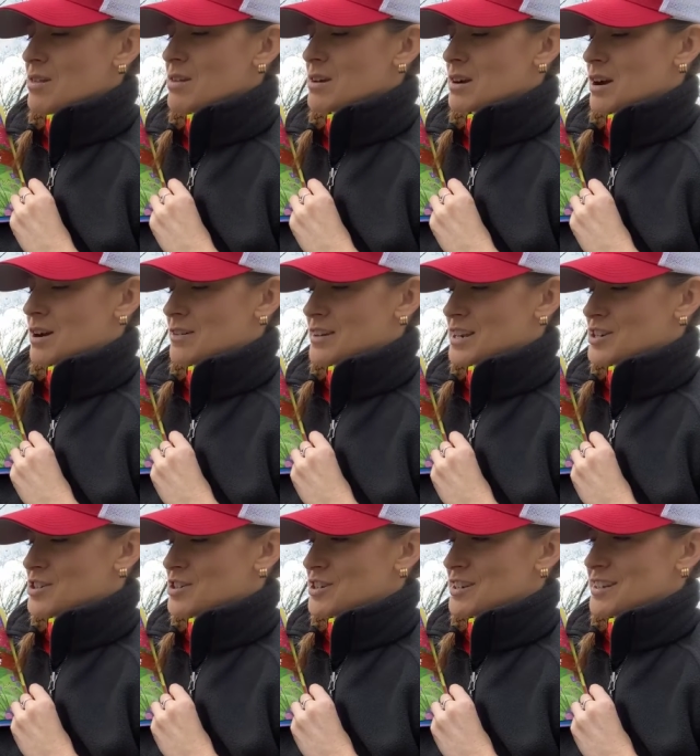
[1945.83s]
the
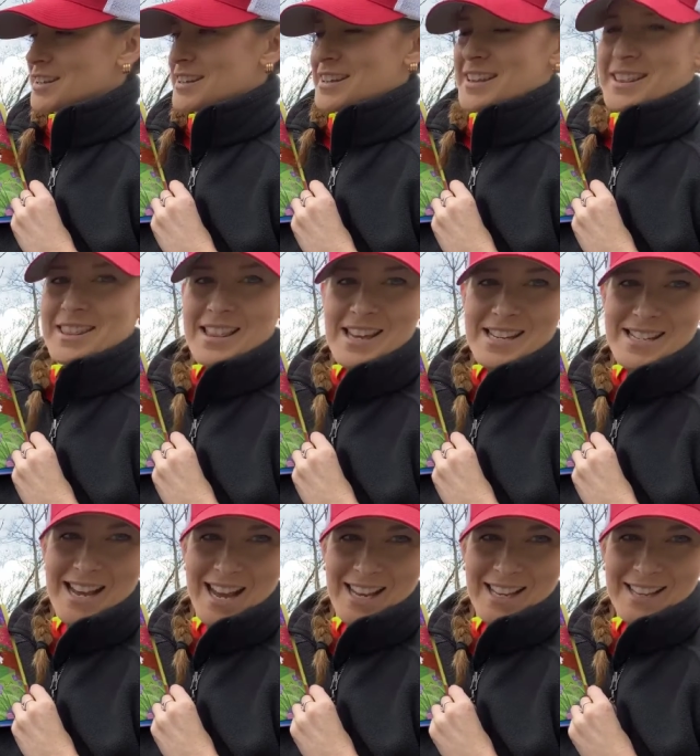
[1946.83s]
courage they
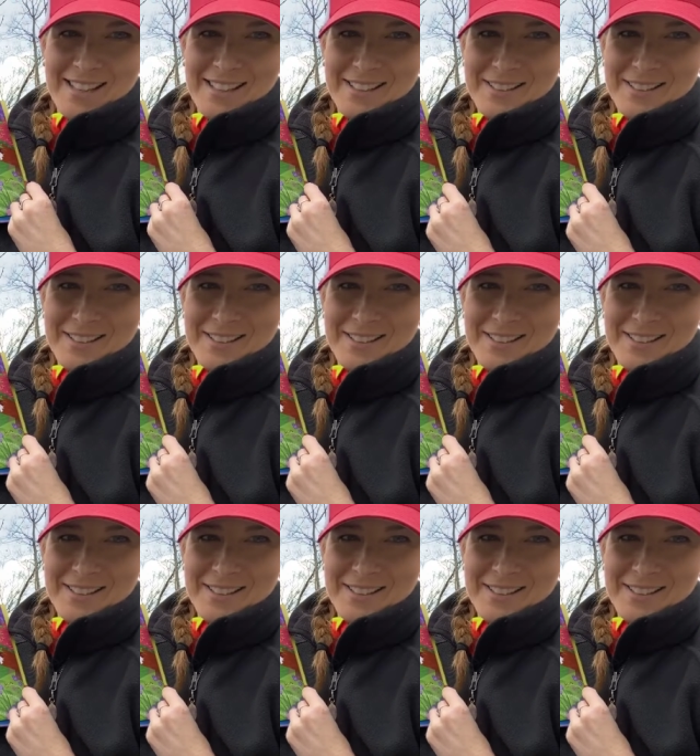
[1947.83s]
take.